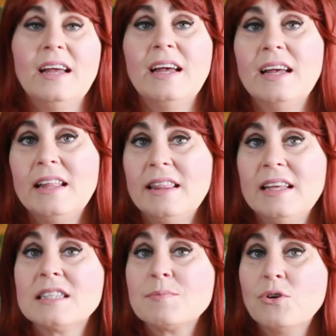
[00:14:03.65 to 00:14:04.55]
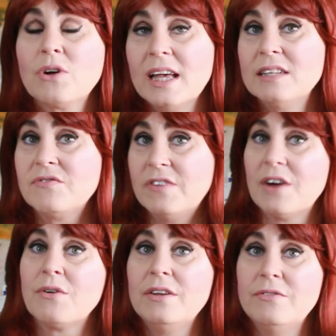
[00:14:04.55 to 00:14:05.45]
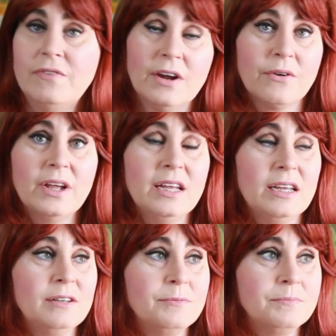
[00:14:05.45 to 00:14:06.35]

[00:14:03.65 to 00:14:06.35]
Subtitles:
in this book is very, very...